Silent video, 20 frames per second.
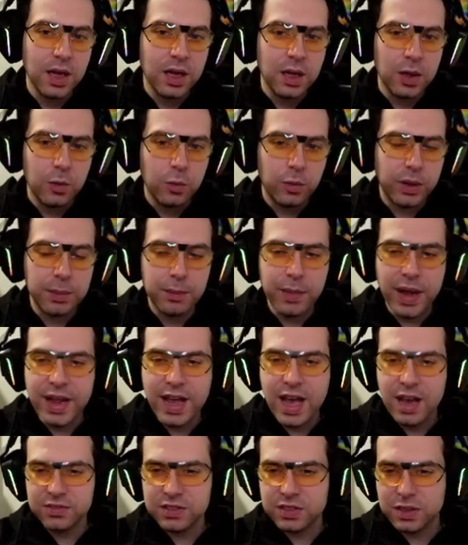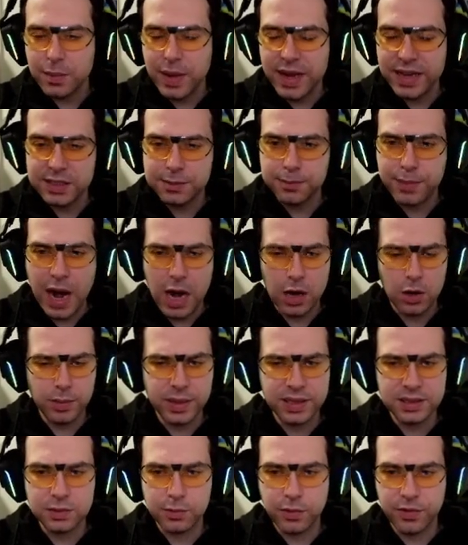We may have some
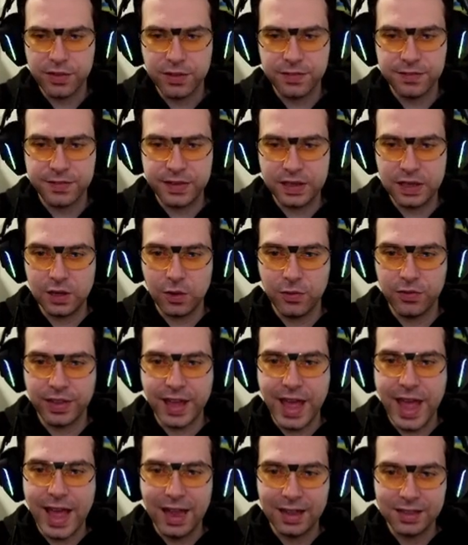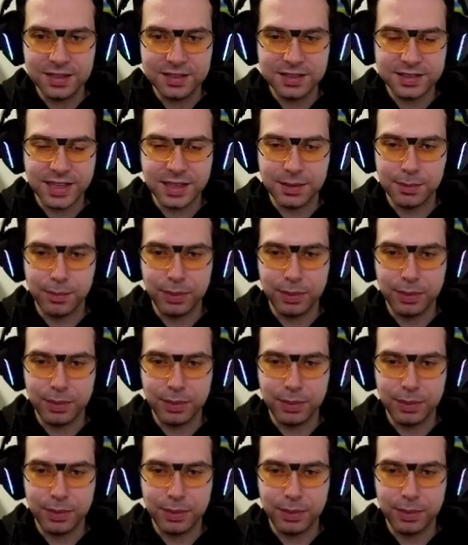experiments with the Fiddle of the Eldest and